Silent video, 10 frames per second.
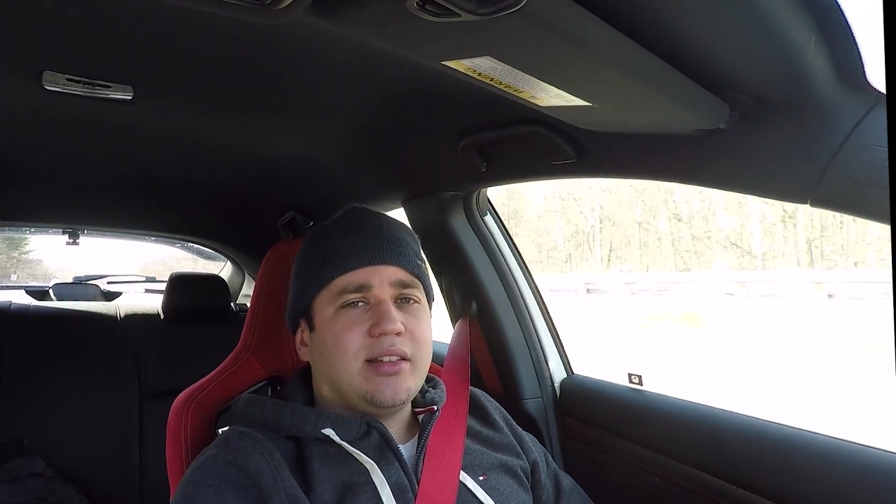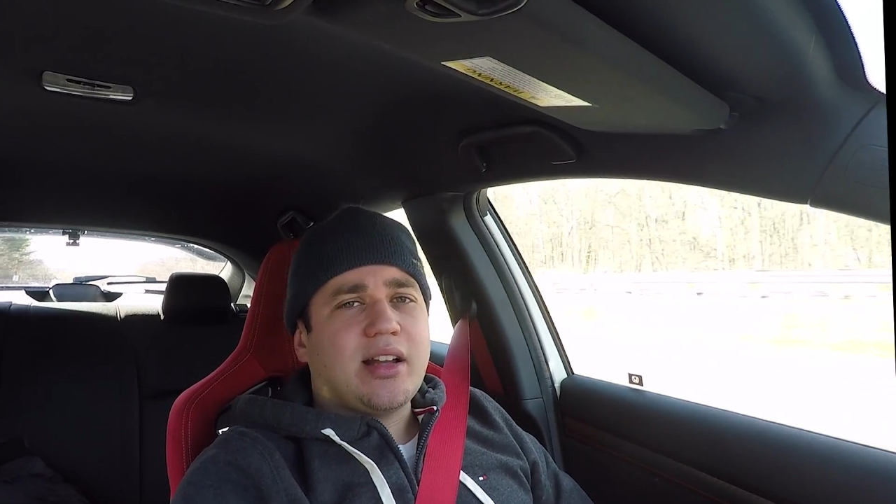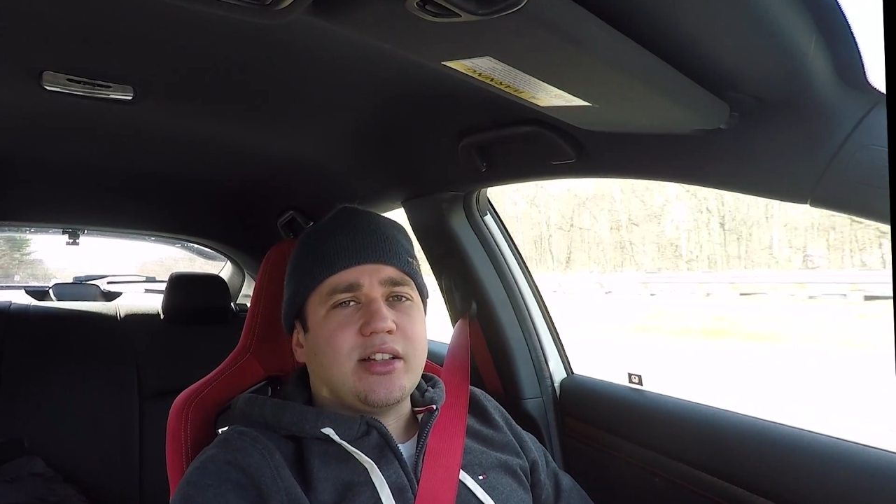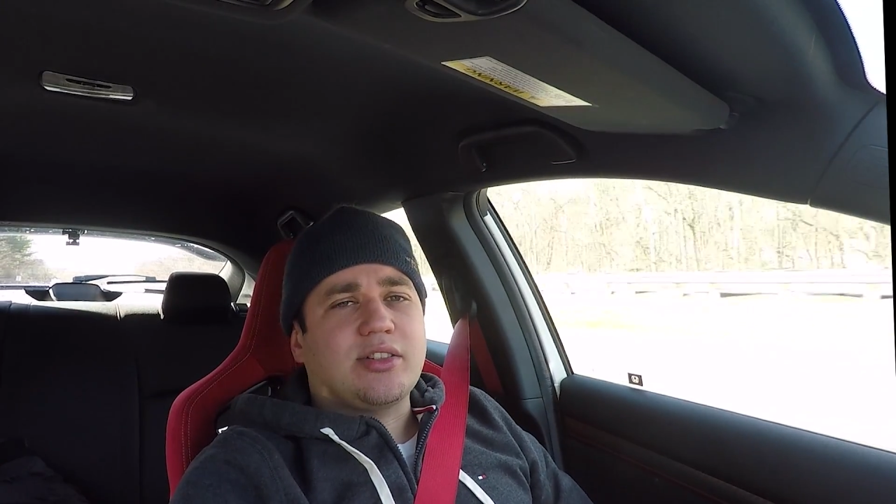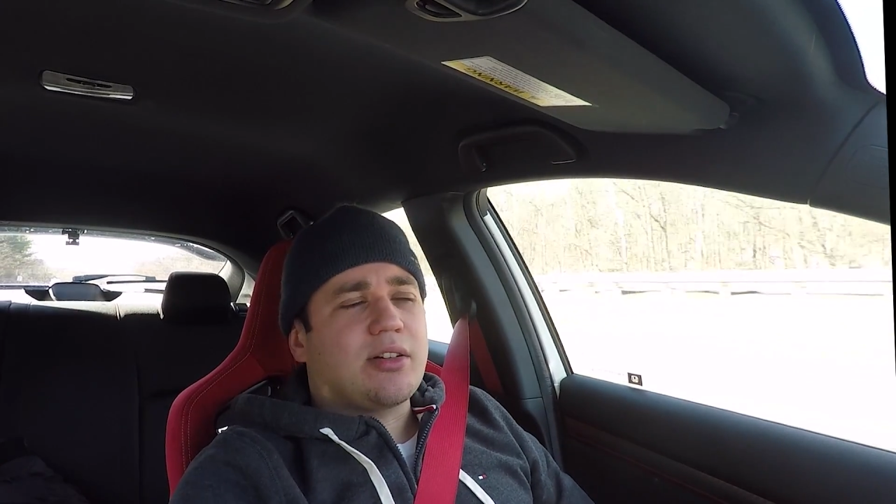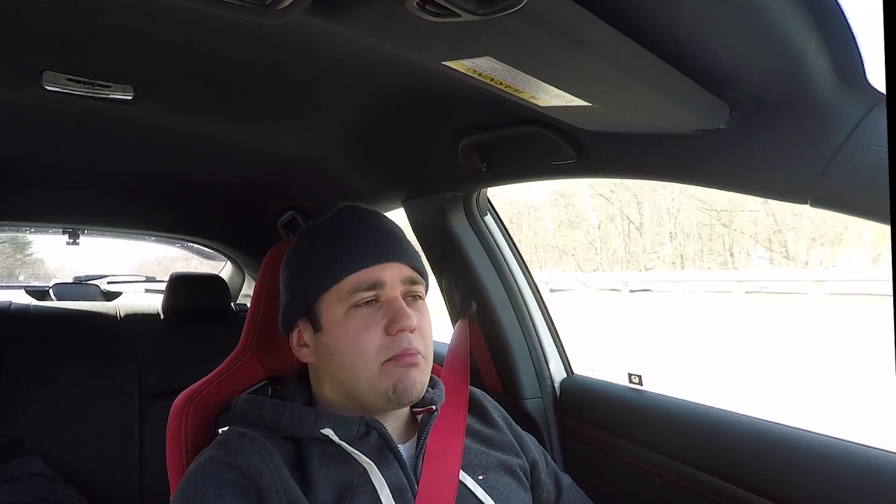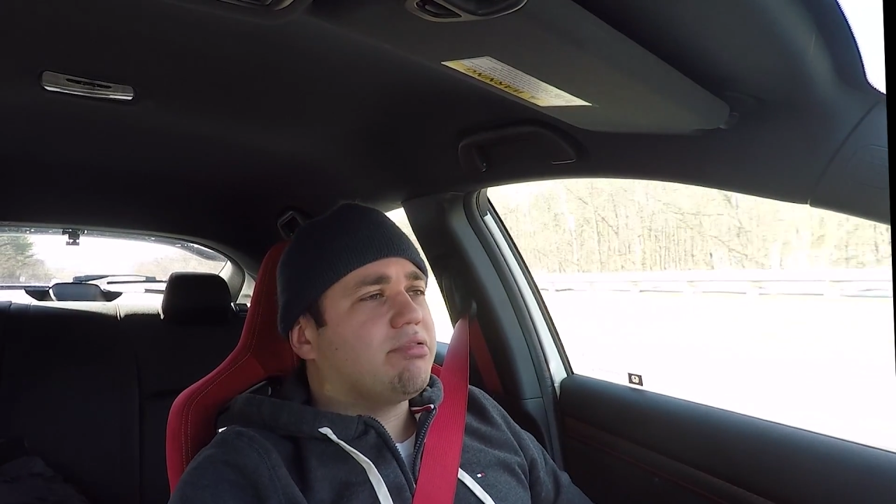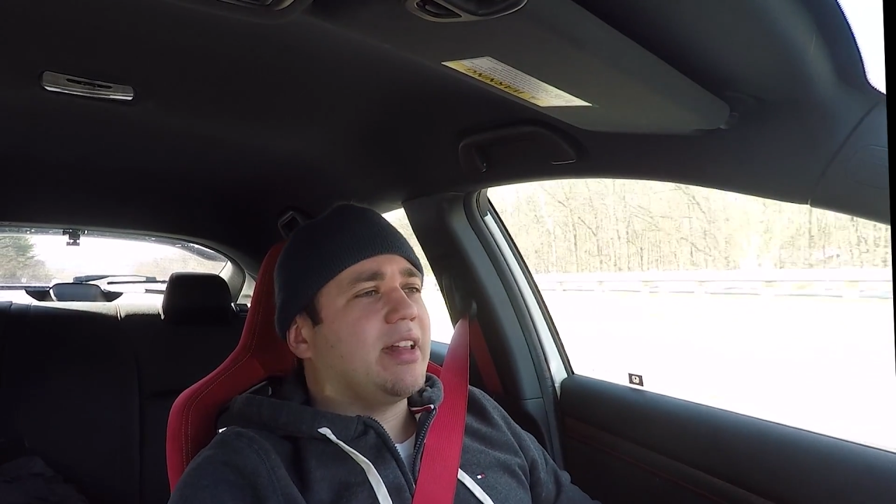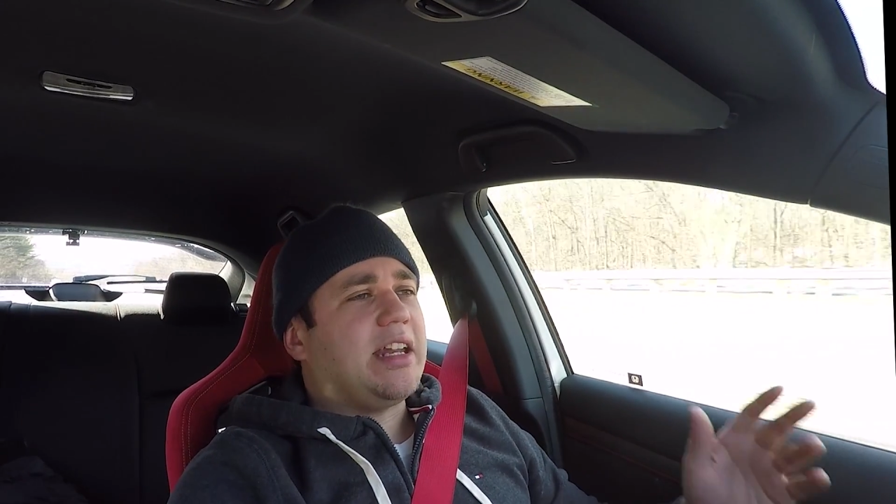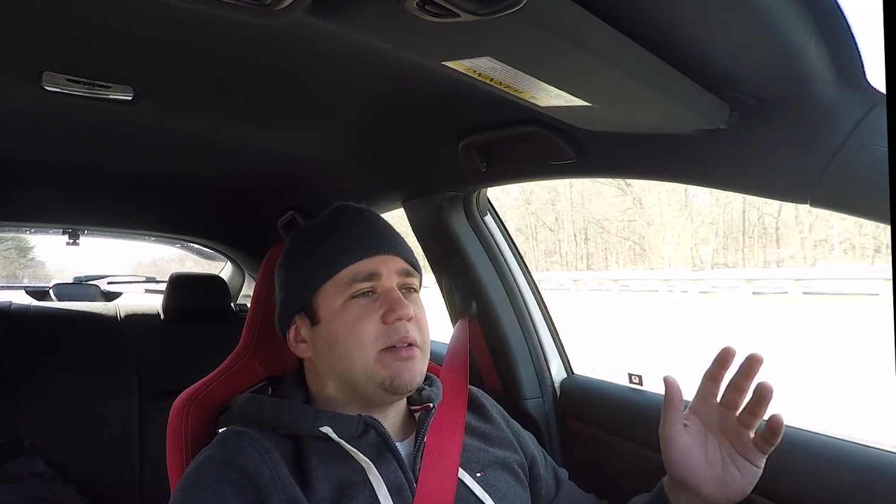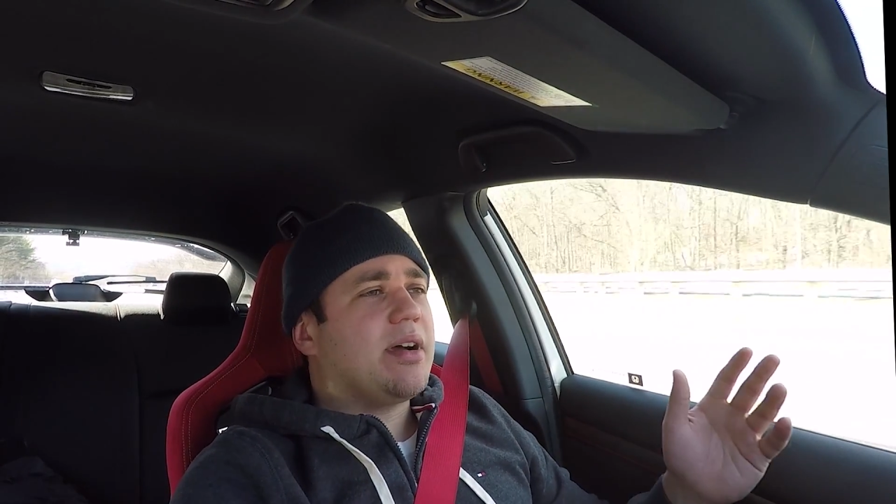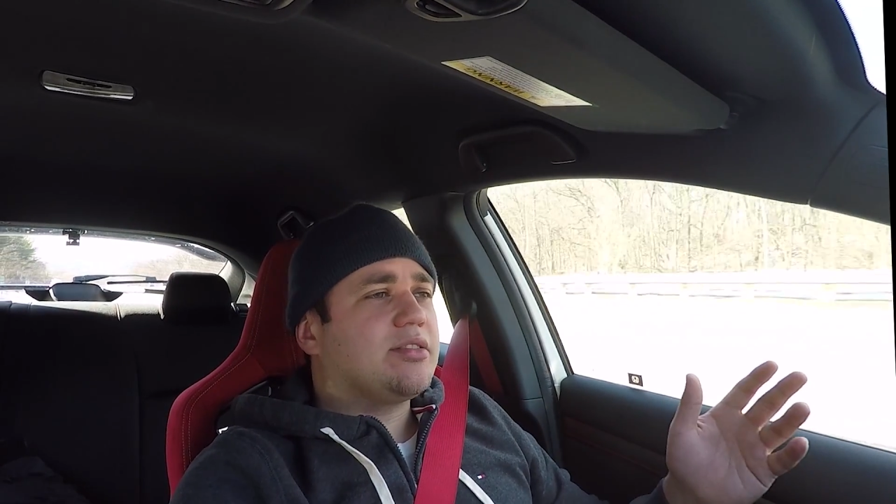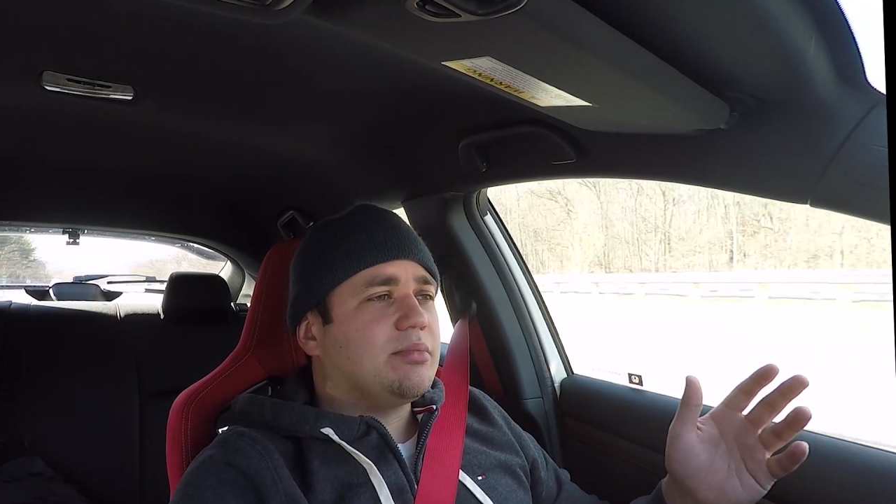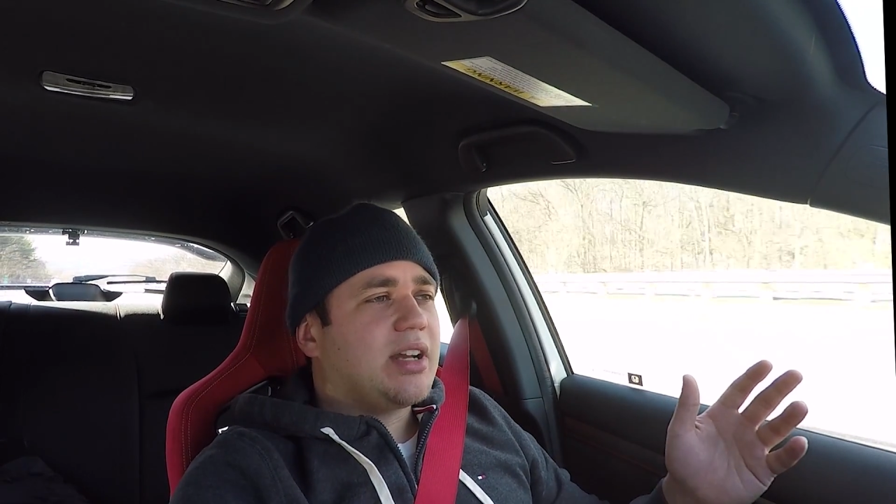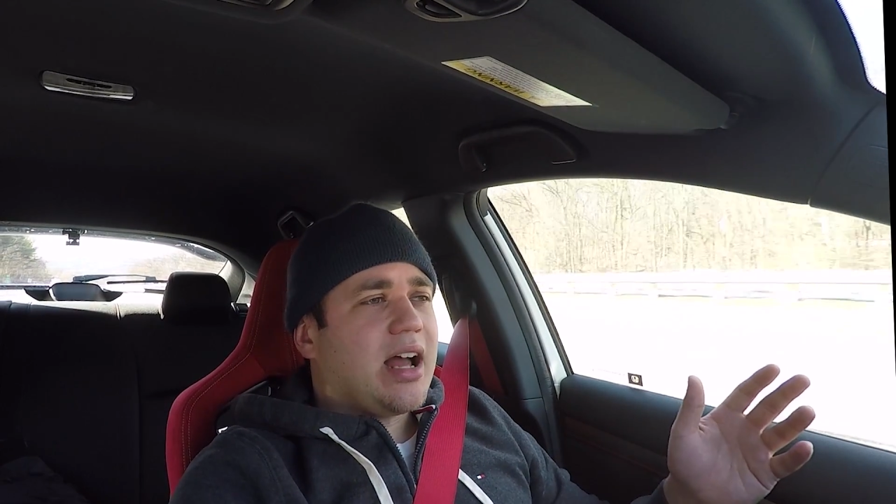this guy's complaining
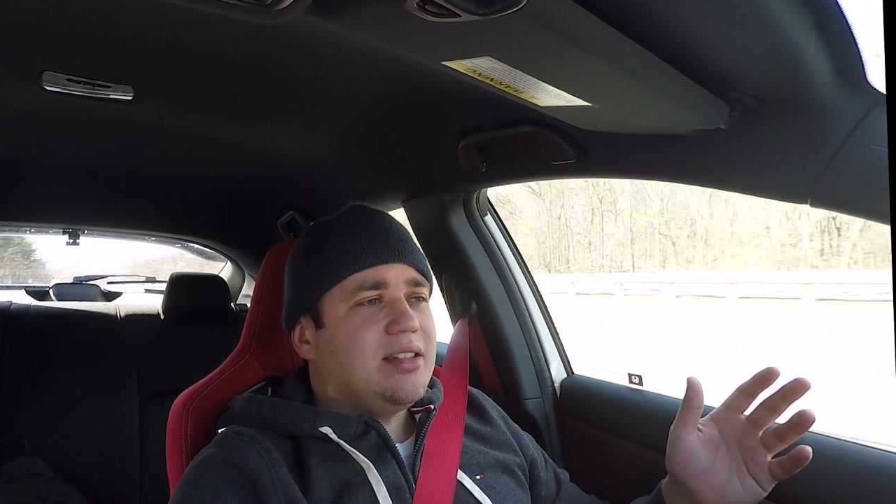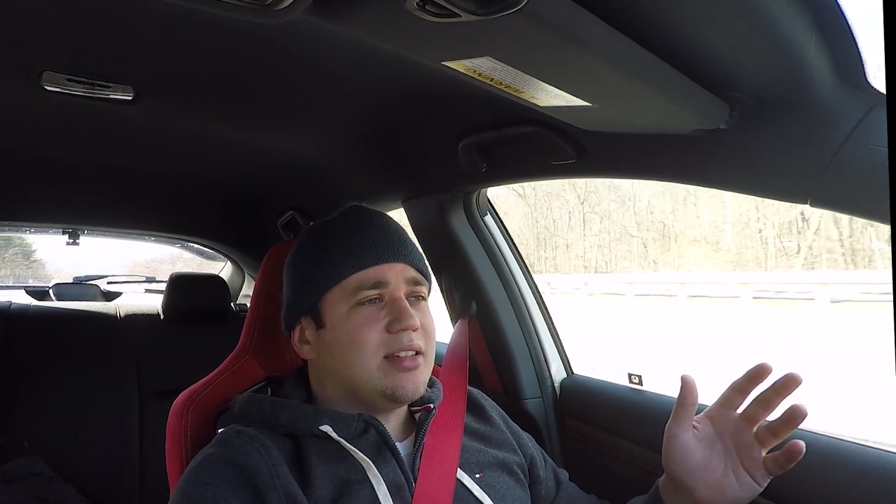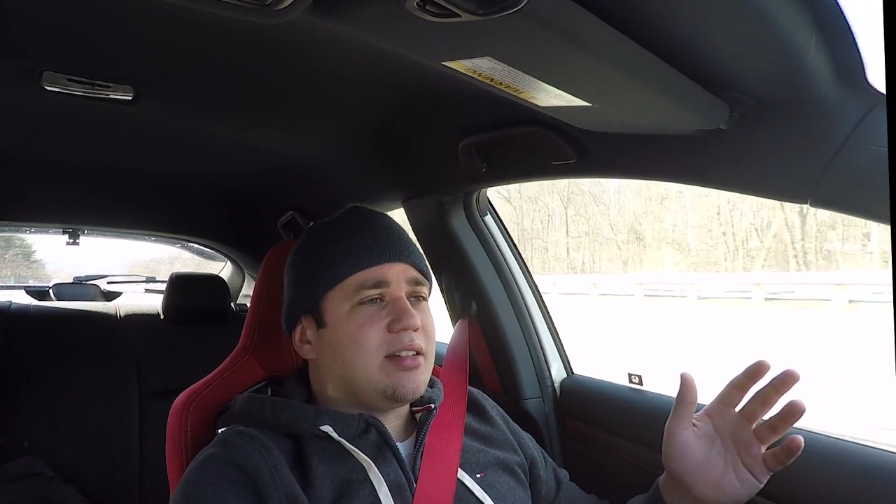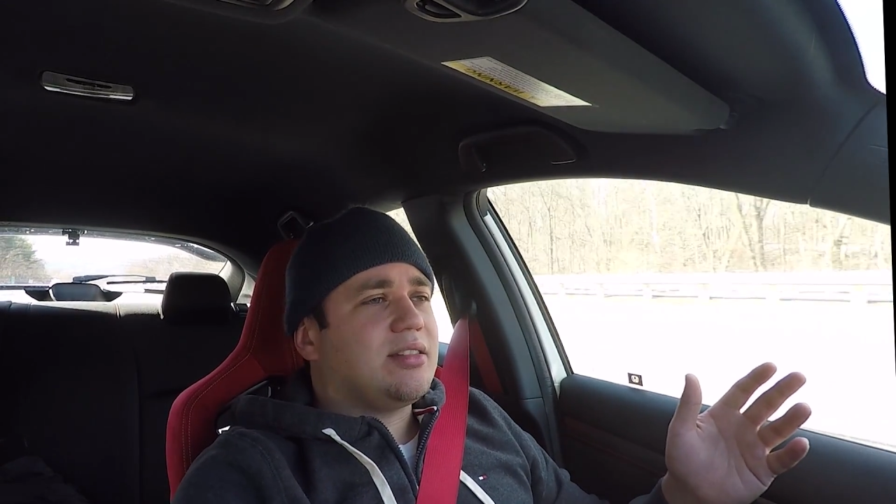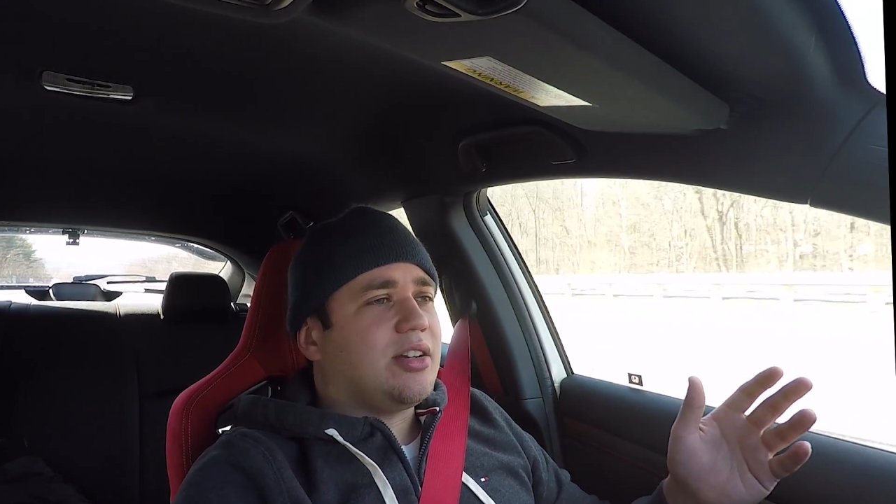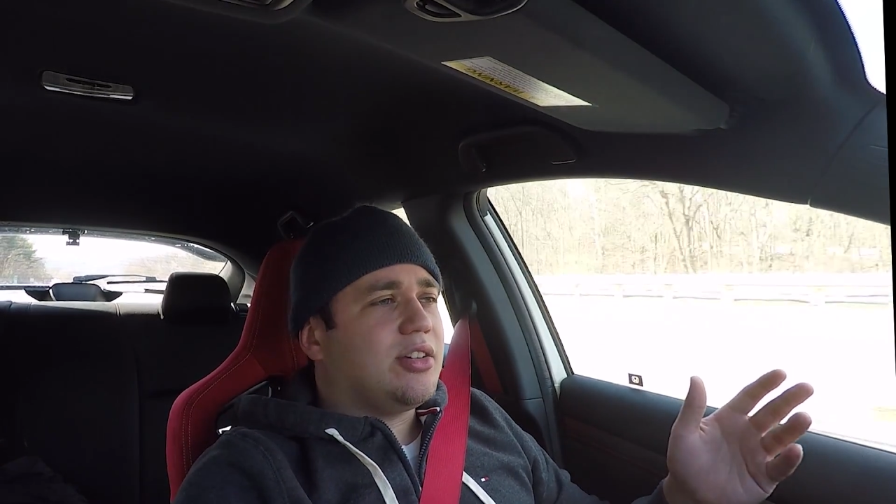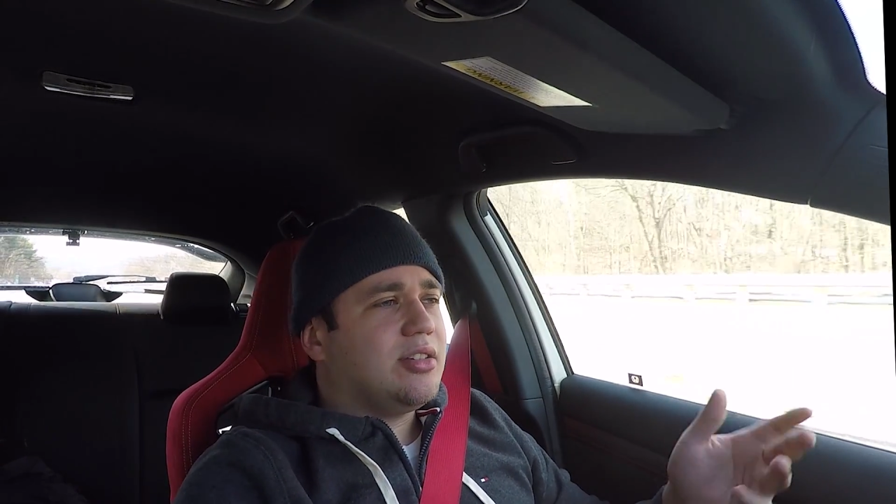about some nonsense here.